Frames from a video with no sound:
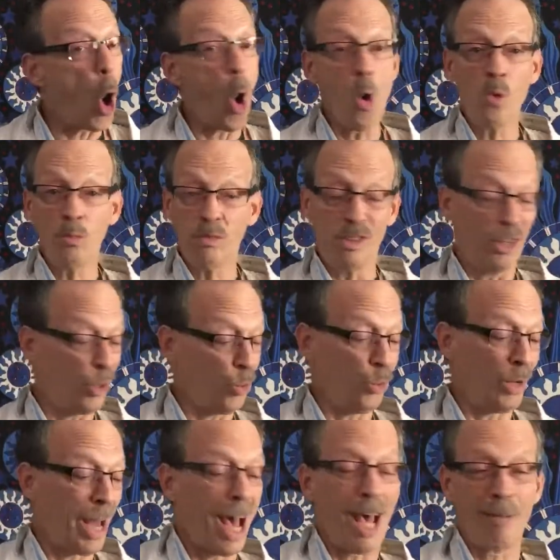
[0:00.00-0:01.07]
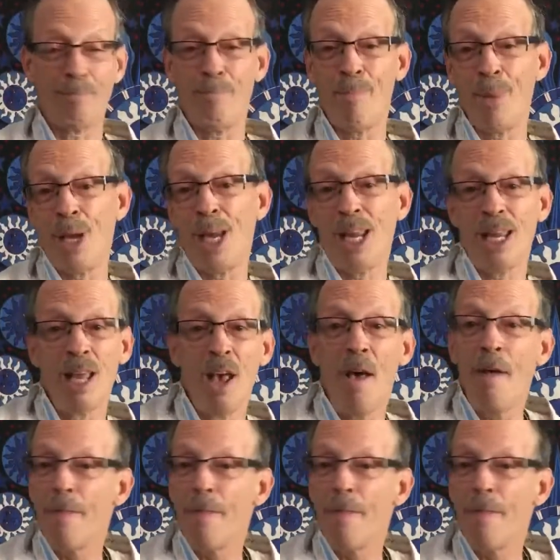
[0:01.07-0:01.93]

Oh no, not me.